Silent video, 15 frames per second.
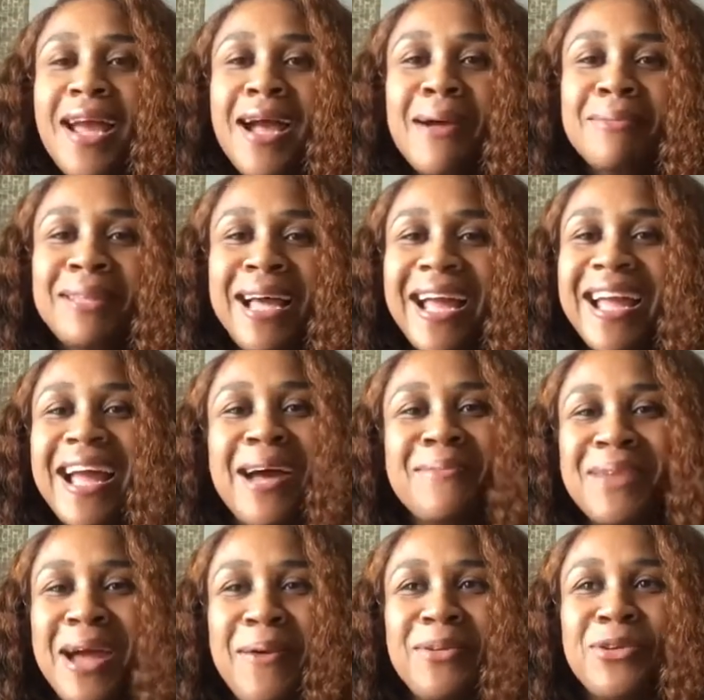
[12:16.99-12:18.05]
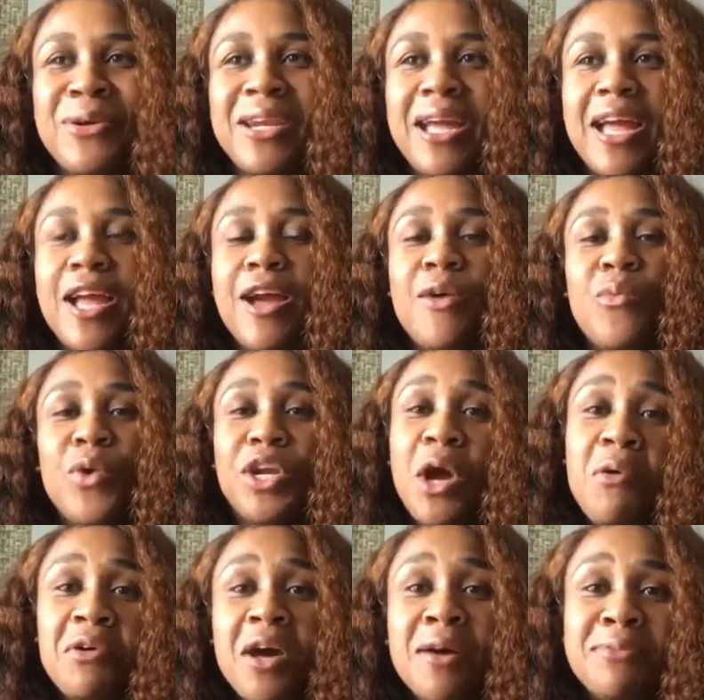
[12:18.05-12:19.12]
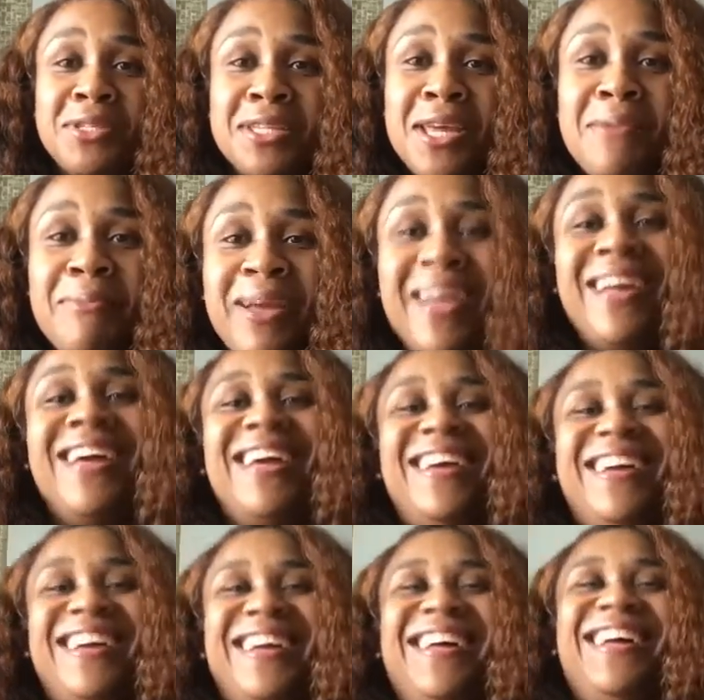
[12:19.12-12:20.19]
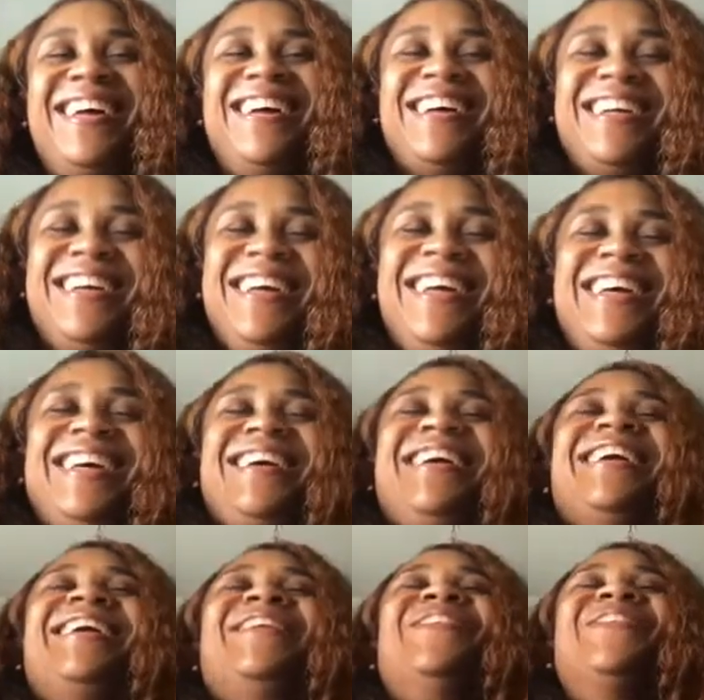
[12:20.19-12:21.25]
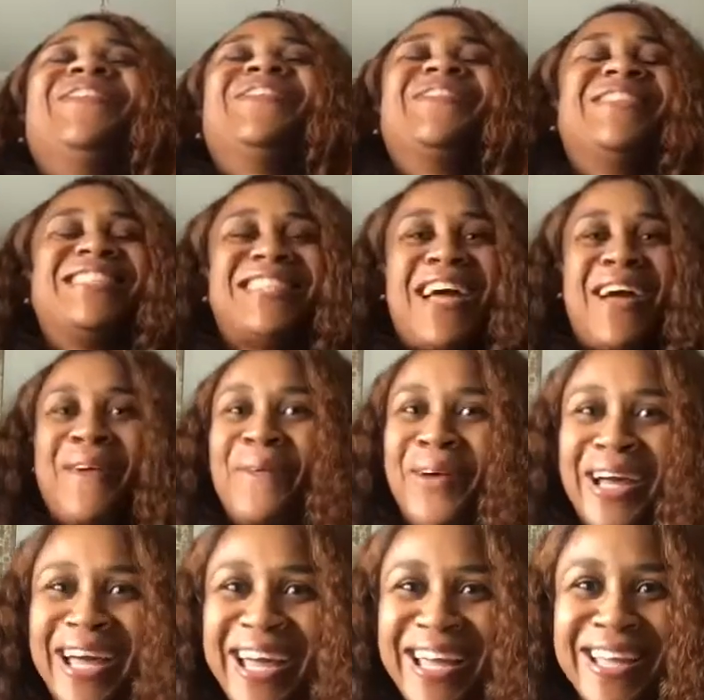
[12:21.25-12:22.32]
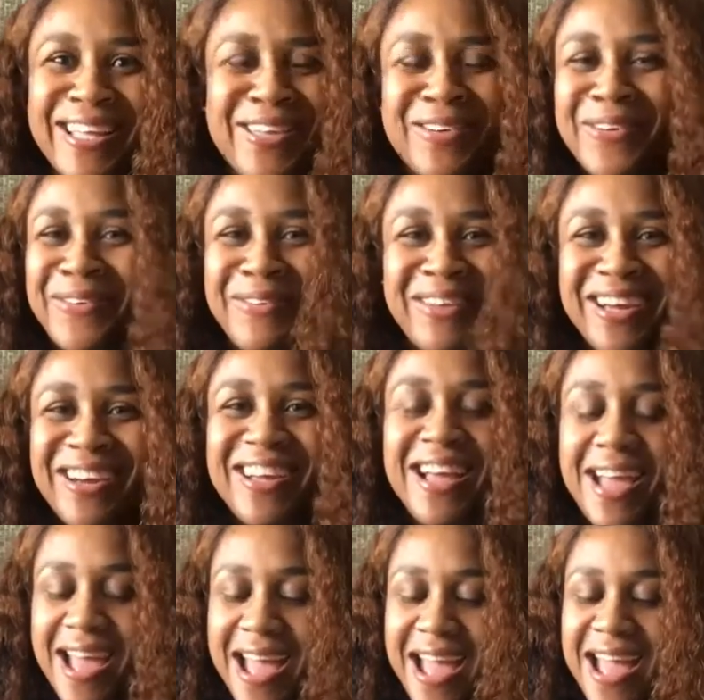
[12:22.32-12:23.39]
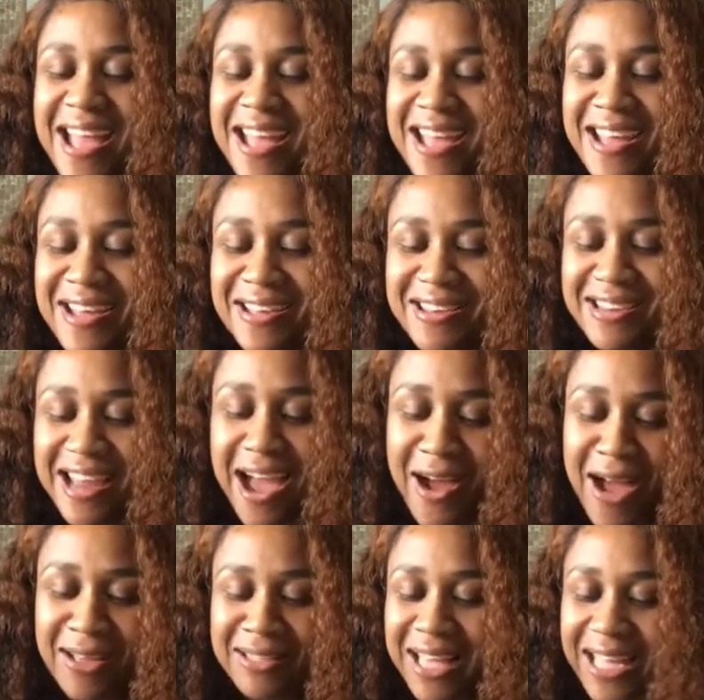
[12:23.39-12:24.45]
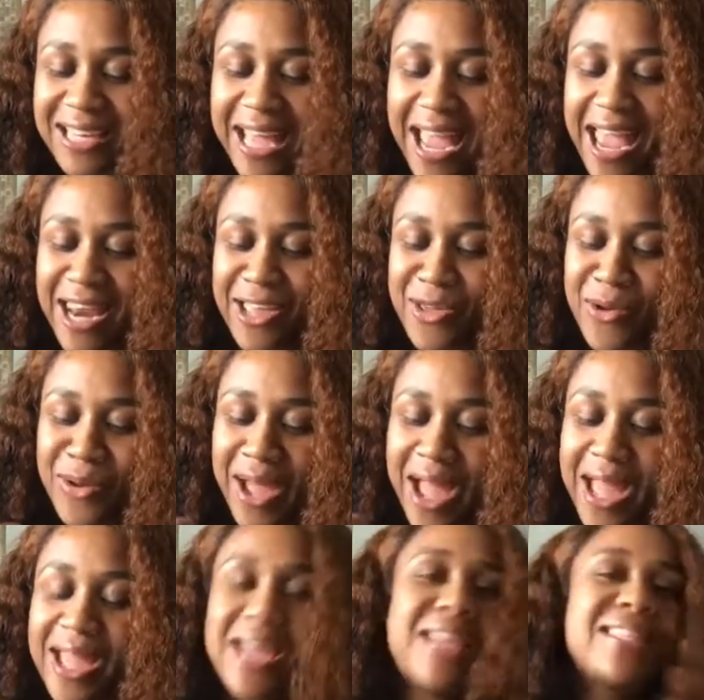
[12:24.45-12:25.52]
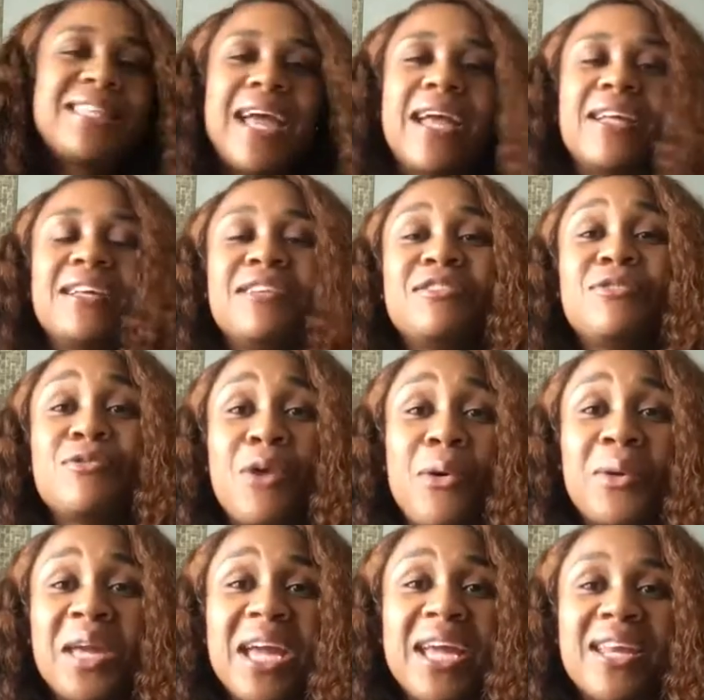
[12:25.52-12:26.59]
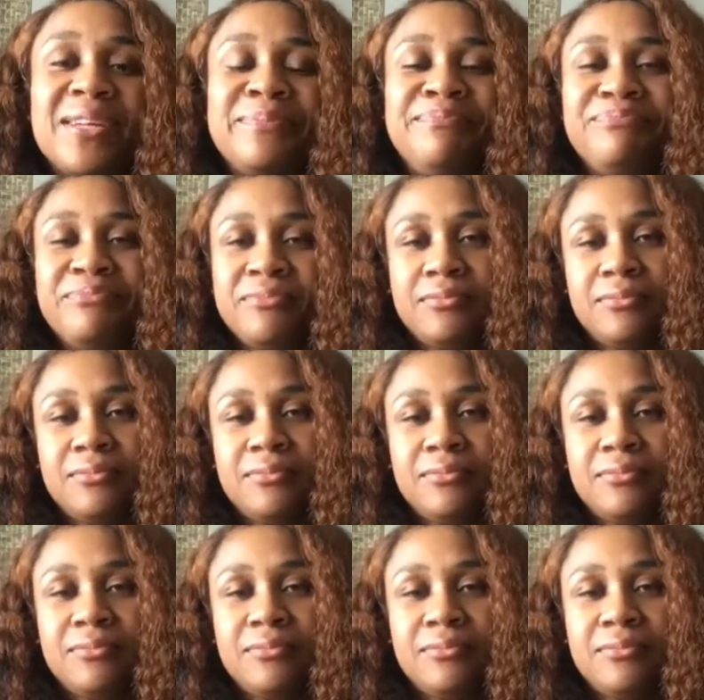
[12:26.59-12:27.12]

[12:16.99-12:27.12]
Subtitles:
I'm like, I'm not doing that. Well, don't come see me. I was like, what? You don't want me to go? No, I was like, Daddy, you can't eat that. You gonna get it.